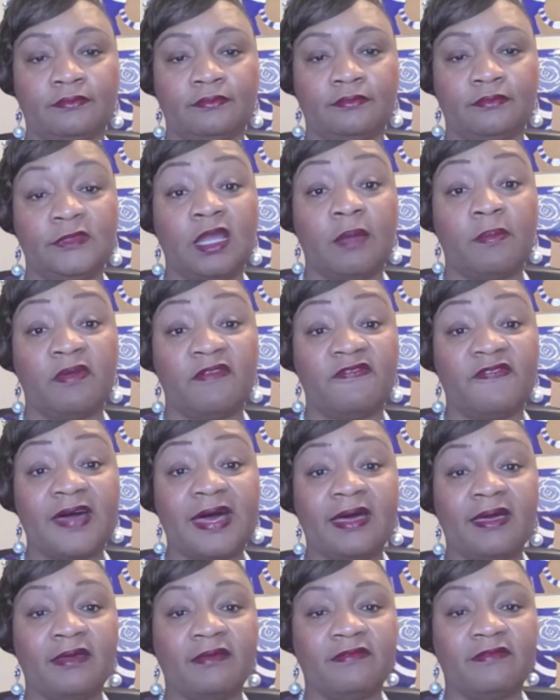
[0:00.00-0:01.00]
Number
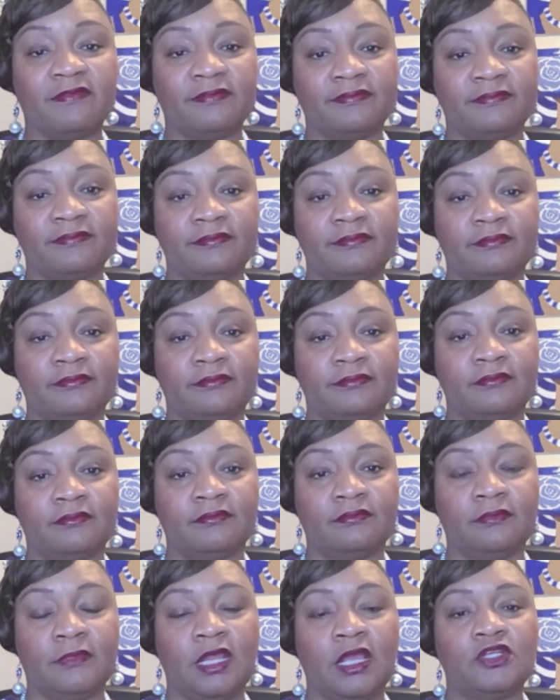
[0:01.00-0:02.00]
five,
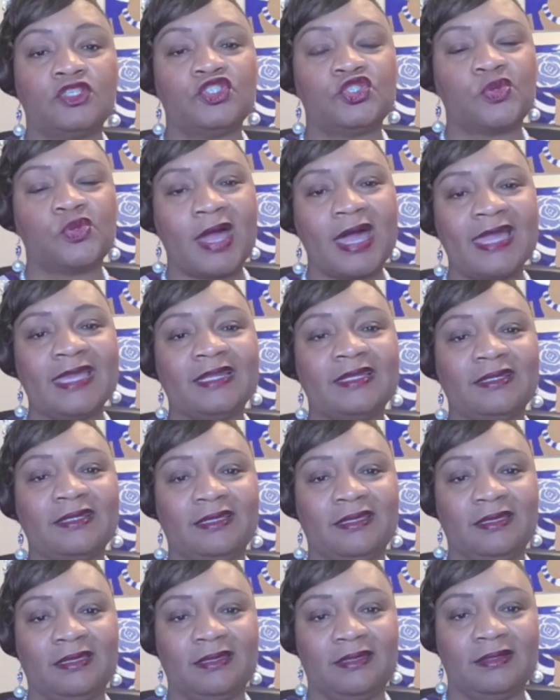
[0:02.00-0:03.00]
try it
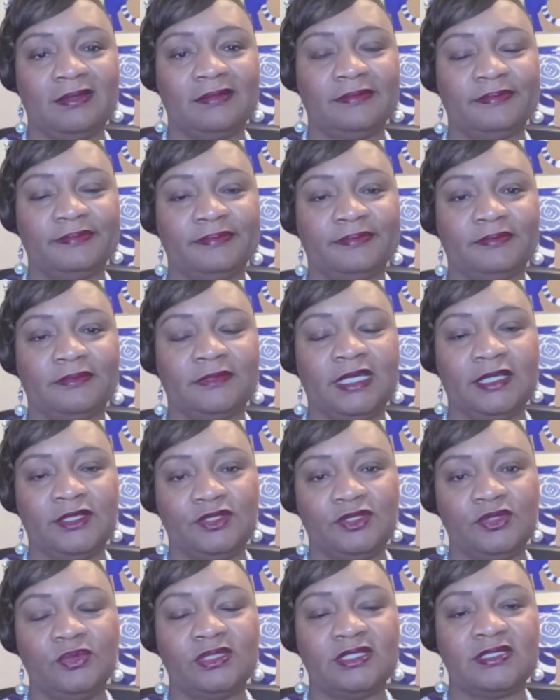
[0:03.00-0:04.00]
again and
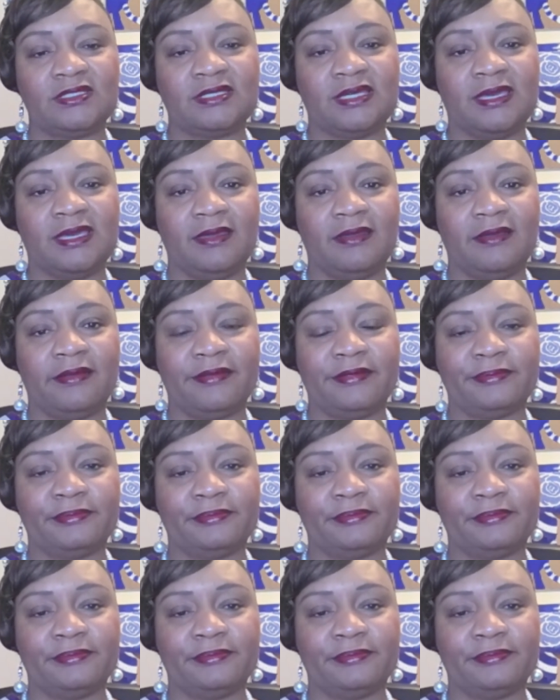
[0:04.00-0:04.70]
do it scared.